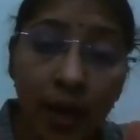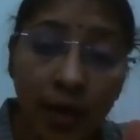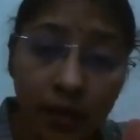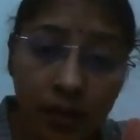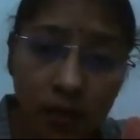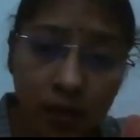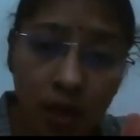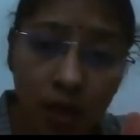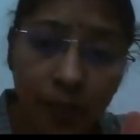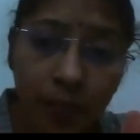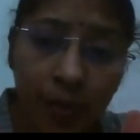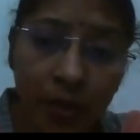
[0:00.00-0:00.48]

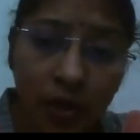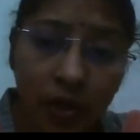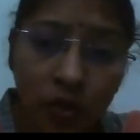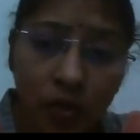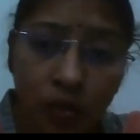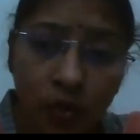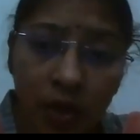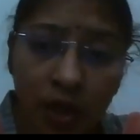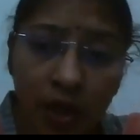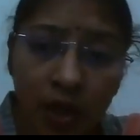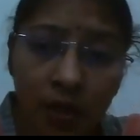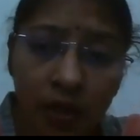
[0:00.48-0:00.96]

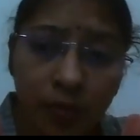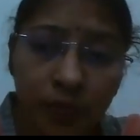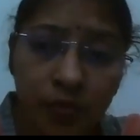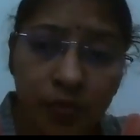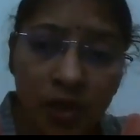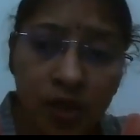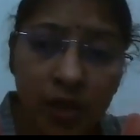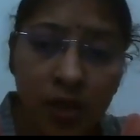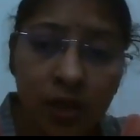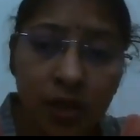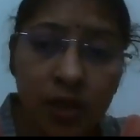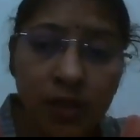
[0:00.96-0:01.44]
Extraperitoneal
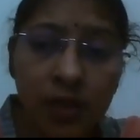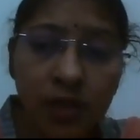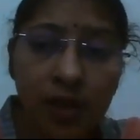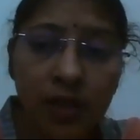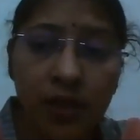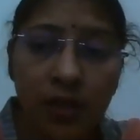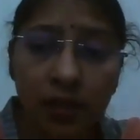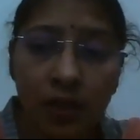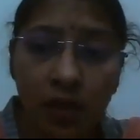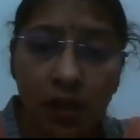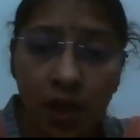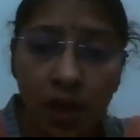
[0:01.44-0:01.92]
rupture, this
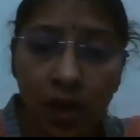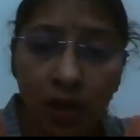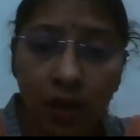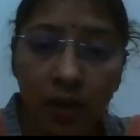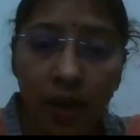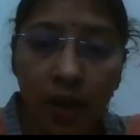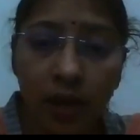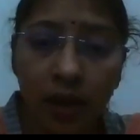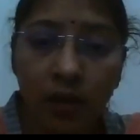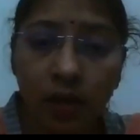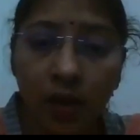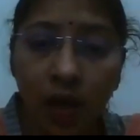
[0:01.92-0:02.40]
is
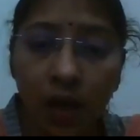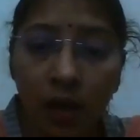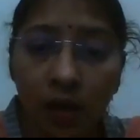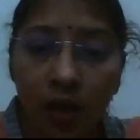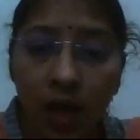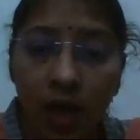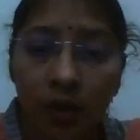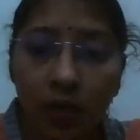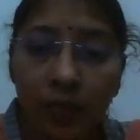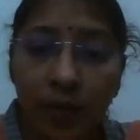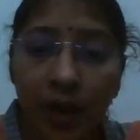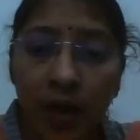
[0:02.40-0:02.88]
rare and
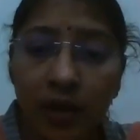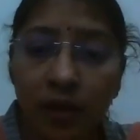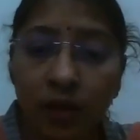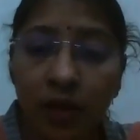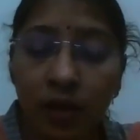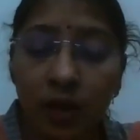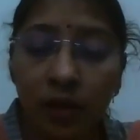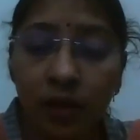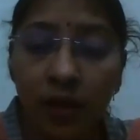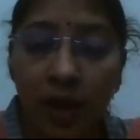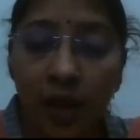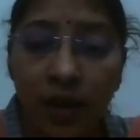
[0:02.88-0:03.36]
occur
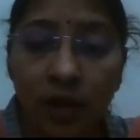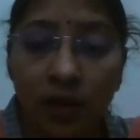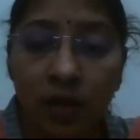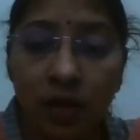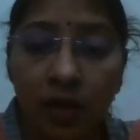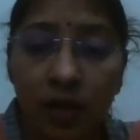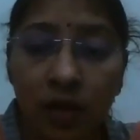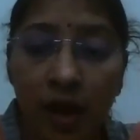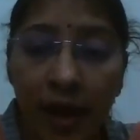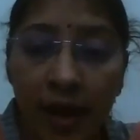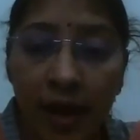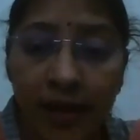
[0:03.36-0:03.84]
when the gland
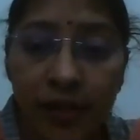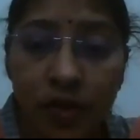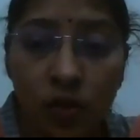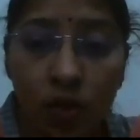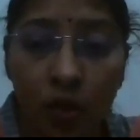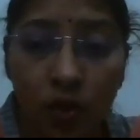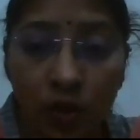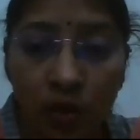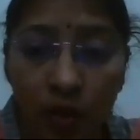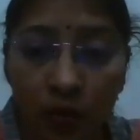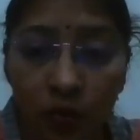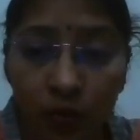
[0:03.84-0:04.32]

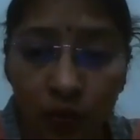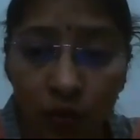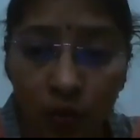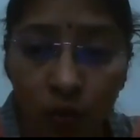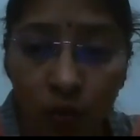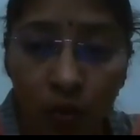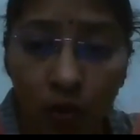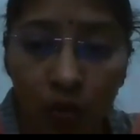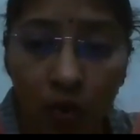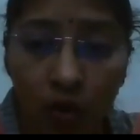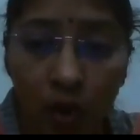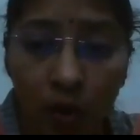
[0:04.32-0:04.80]
lies on the
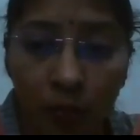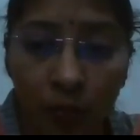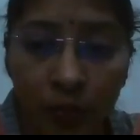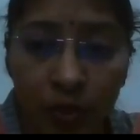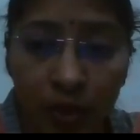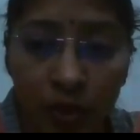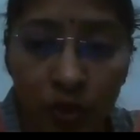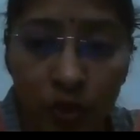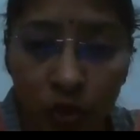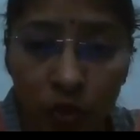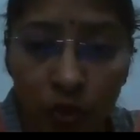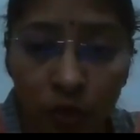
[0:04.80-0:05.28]
floor
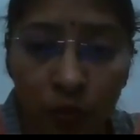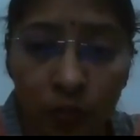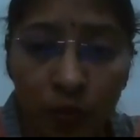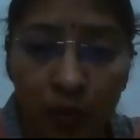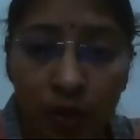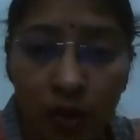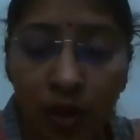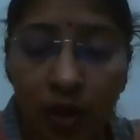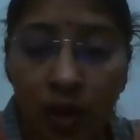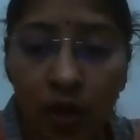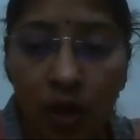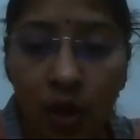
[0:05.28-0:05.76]
of the tube
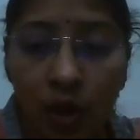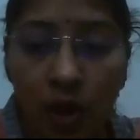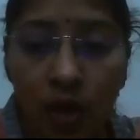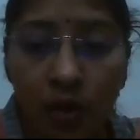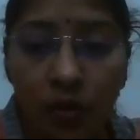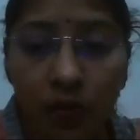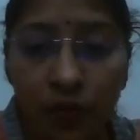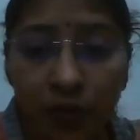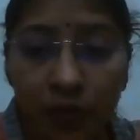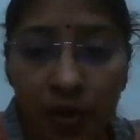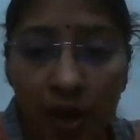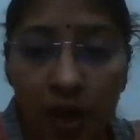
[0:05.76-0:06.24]

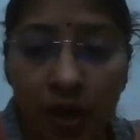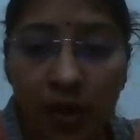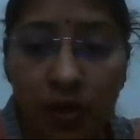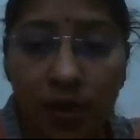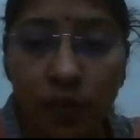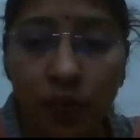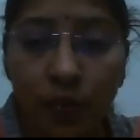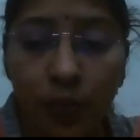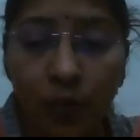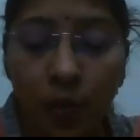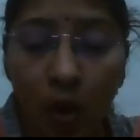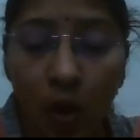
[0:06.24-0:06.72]
where
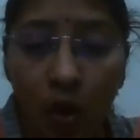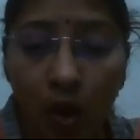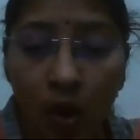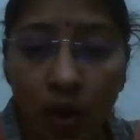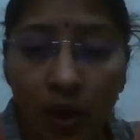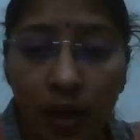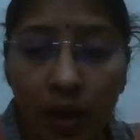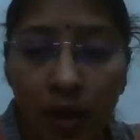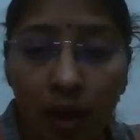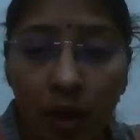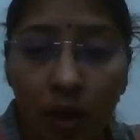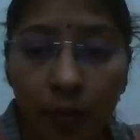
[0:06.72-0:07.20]
the
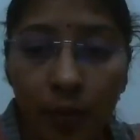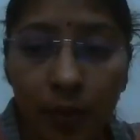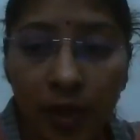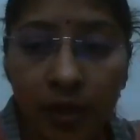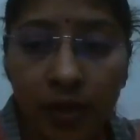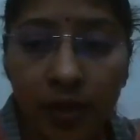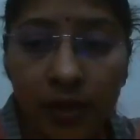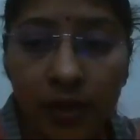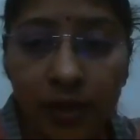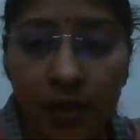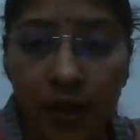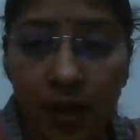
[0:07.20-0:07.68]
broad
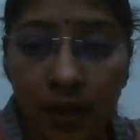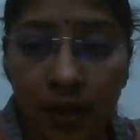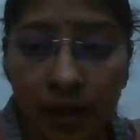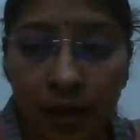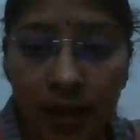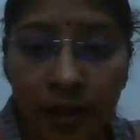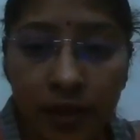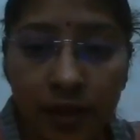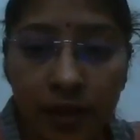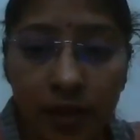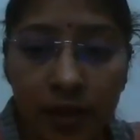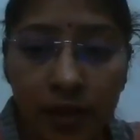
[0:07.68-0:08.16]
ligament is
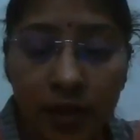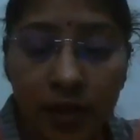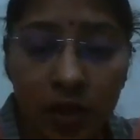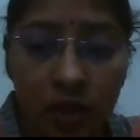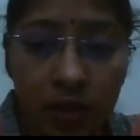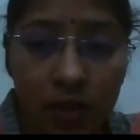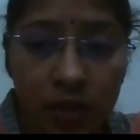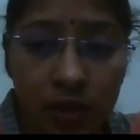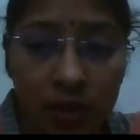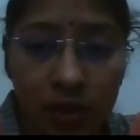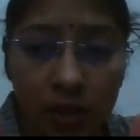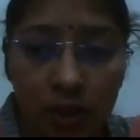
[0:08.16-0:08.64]
attached.
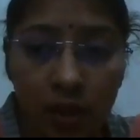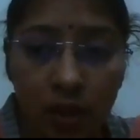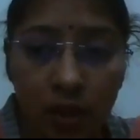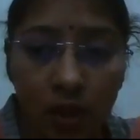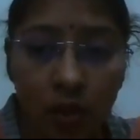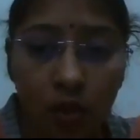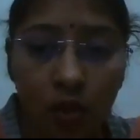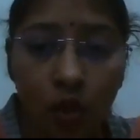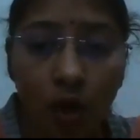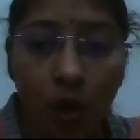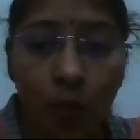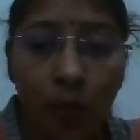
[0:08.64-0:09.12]
It is
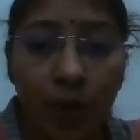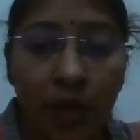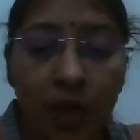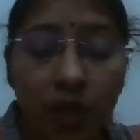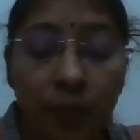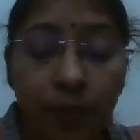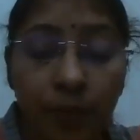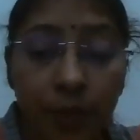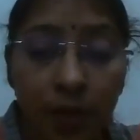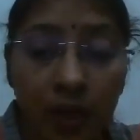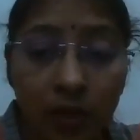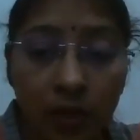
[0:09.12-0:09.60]

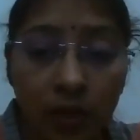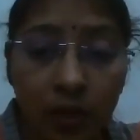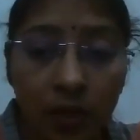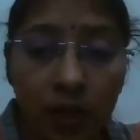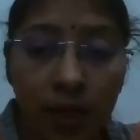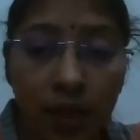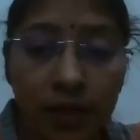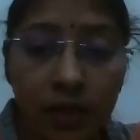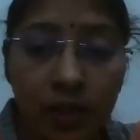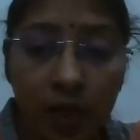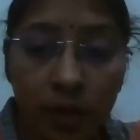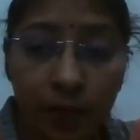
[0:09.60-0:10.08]
commonly met
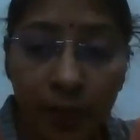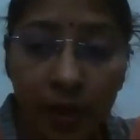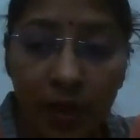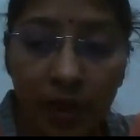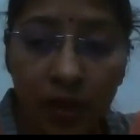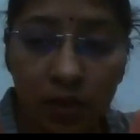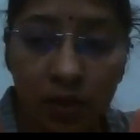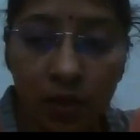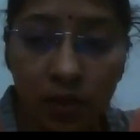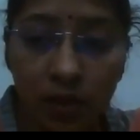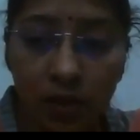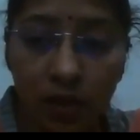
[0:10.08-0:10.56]
in
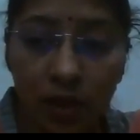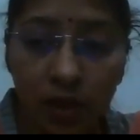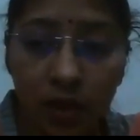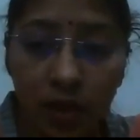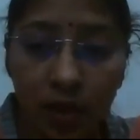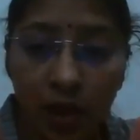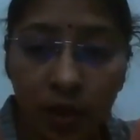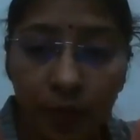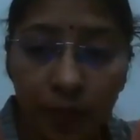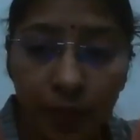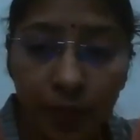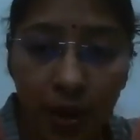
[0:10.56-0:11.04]
ischemic
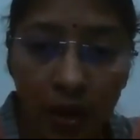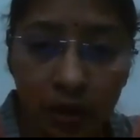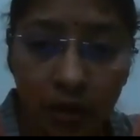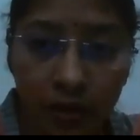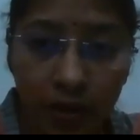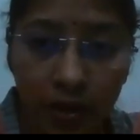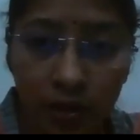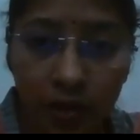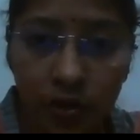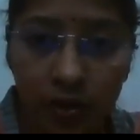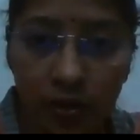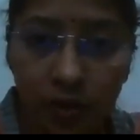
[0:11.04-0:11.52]

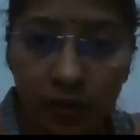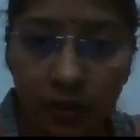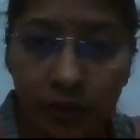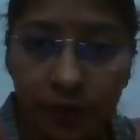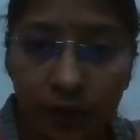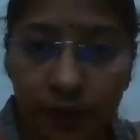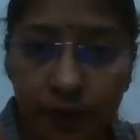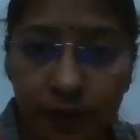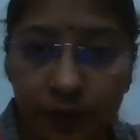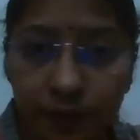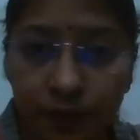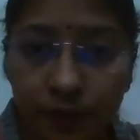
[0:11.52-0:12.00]

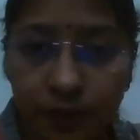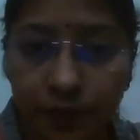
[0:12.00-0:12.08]
implantation.